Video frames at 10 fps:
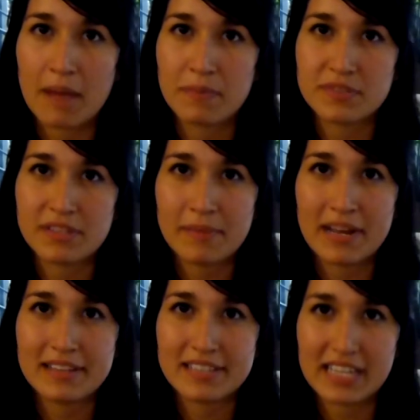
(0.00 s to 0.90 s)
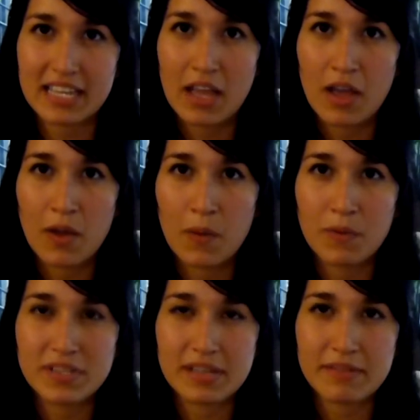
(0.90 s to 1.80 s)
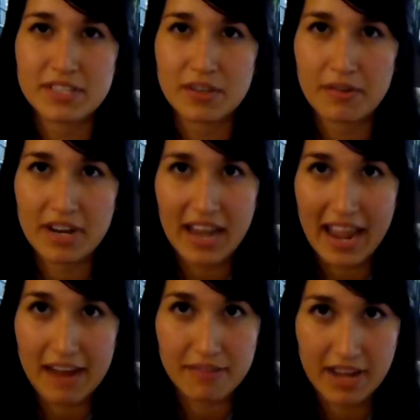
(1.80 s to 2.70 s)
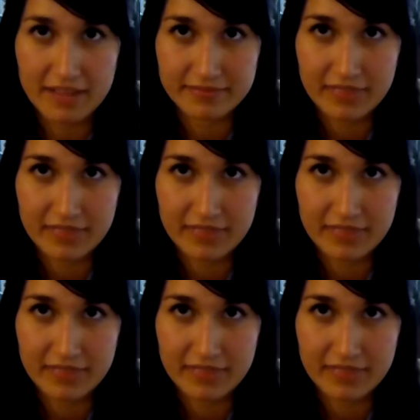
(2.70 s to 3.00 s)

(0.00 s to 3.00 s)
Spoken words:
approximately with the Victorian era,